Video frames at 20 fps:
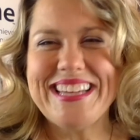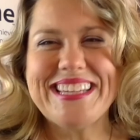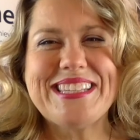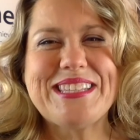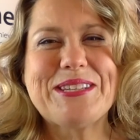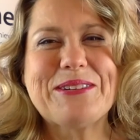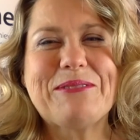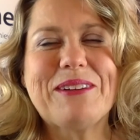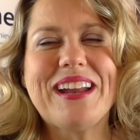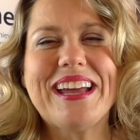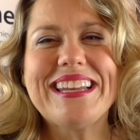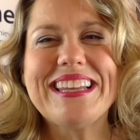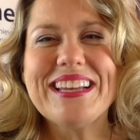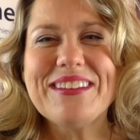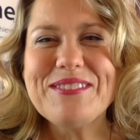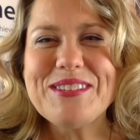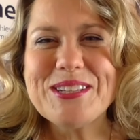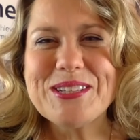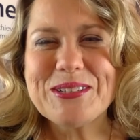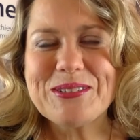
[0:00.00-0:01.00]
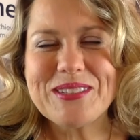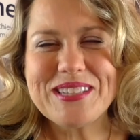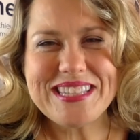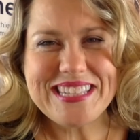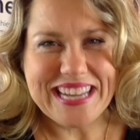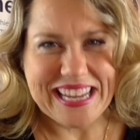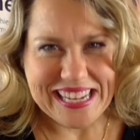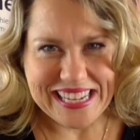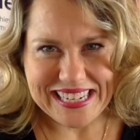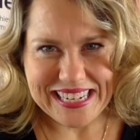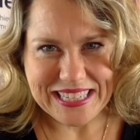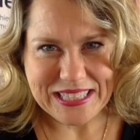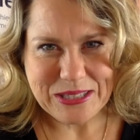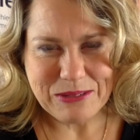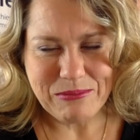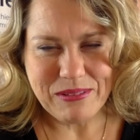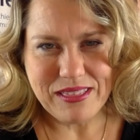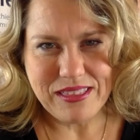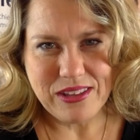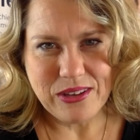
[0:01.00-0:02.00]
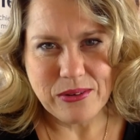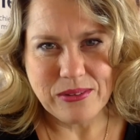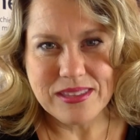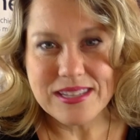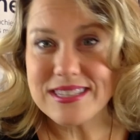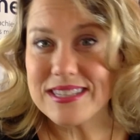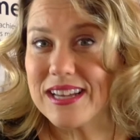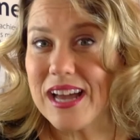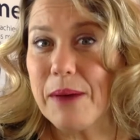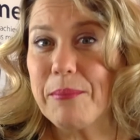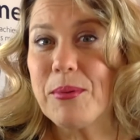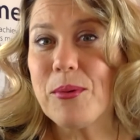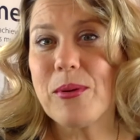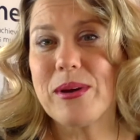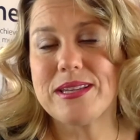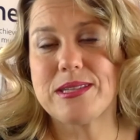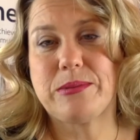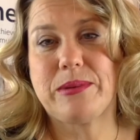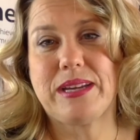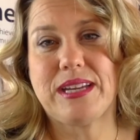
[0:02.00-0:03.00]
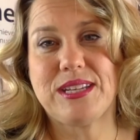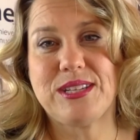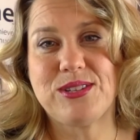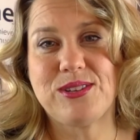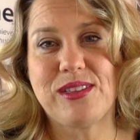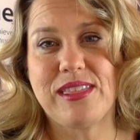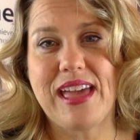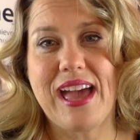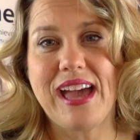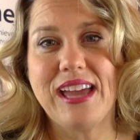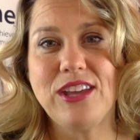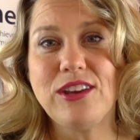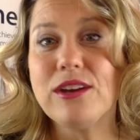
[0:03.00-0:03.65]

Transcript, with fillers: So what I'd love to do is stay connected with you. And there's a couple ways we can do that.